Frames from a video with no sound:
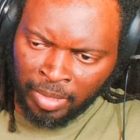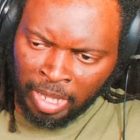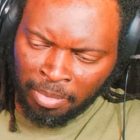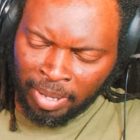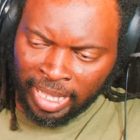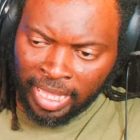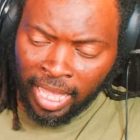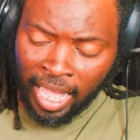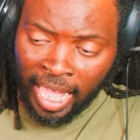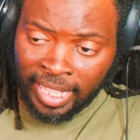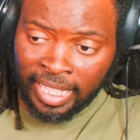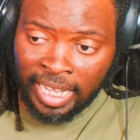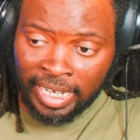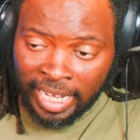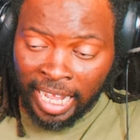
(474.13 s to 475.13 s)
but yeah, I
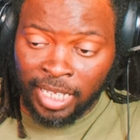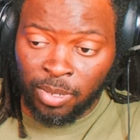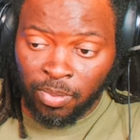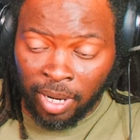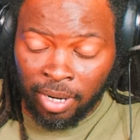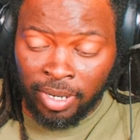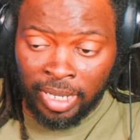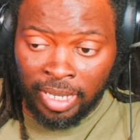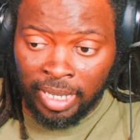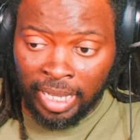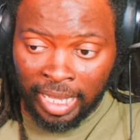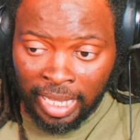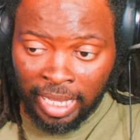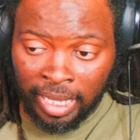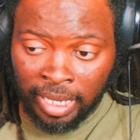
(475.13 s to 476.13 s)
think that's where he
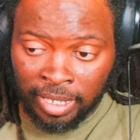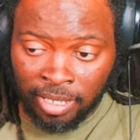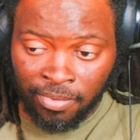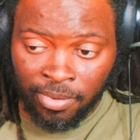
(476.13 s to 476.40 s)
is.